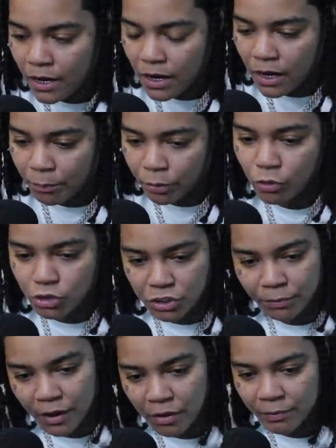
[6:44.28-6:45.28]
approach
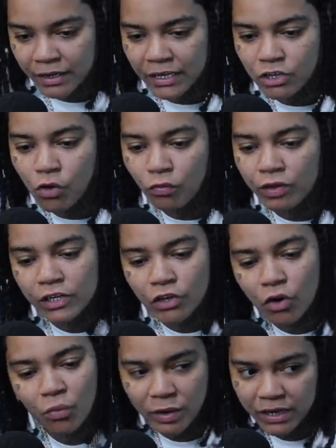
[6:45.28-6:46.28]
about me and don't really
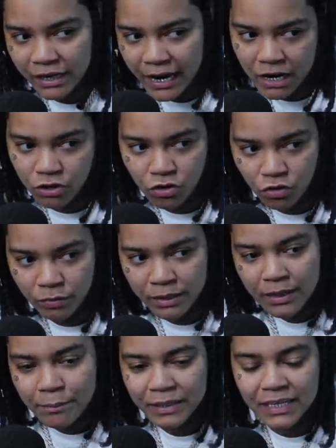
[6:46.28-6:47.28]
know where the category
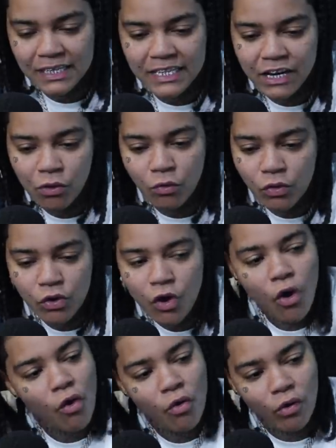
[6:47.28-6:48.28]
because yeah. they don't
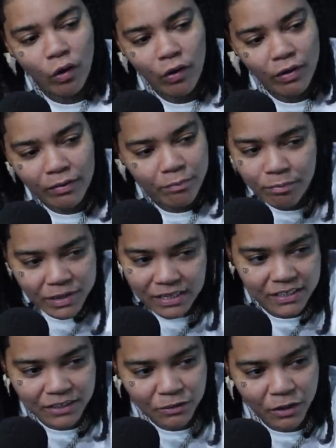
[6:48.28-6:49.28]
know me.
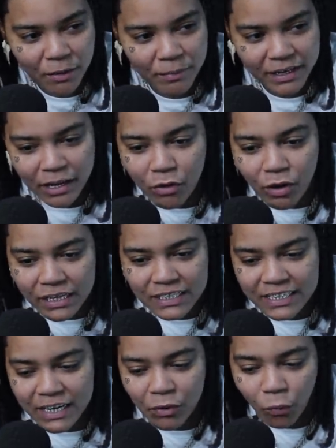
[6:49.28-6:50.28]
You know yeah. what I mean? They don't
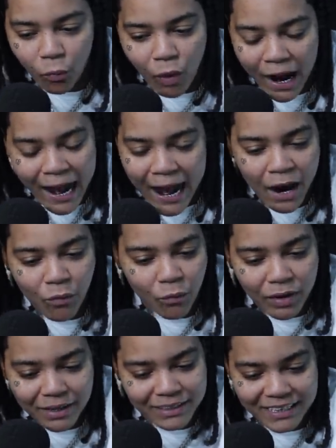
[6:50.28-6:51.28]
understand how
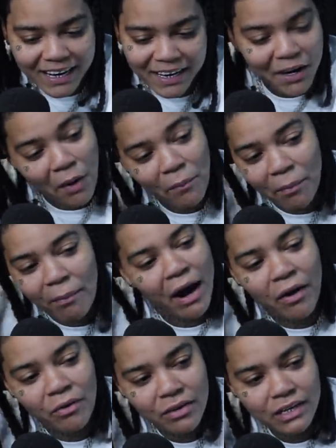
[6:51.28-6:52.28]
that I come
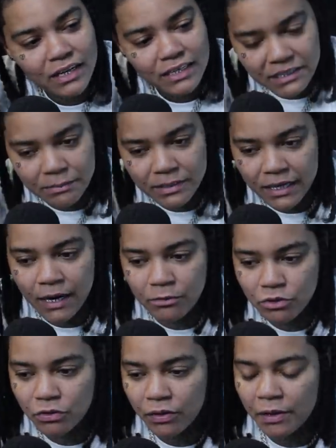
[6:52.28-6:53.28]
about. Yeah. Sometimes,
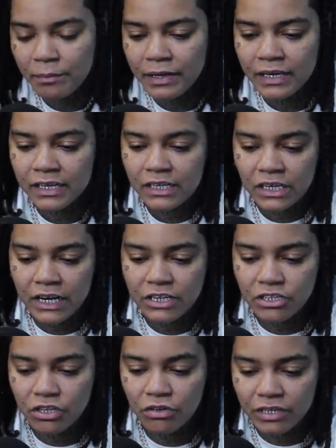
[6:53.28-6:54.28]
you know what I mean? And, and,
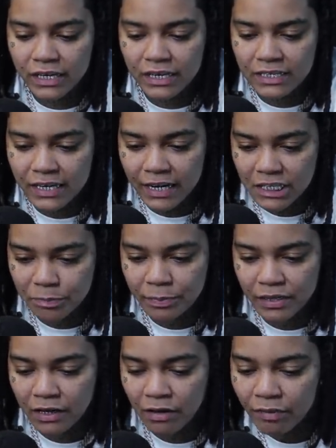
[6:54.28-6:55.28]
certain things that I
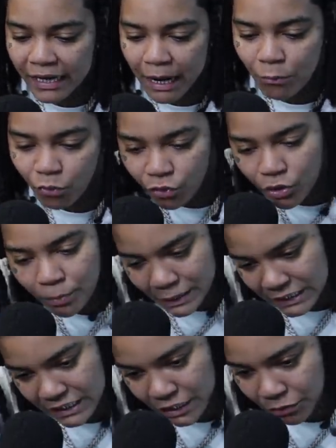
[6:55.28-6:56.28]
speak of, like I'm real
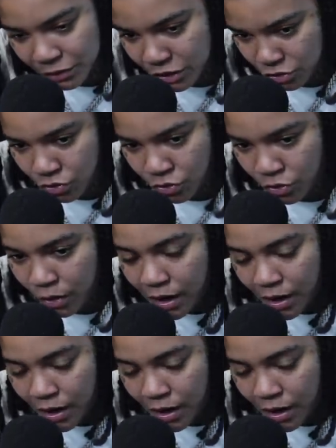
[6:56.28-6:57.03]
mysterious on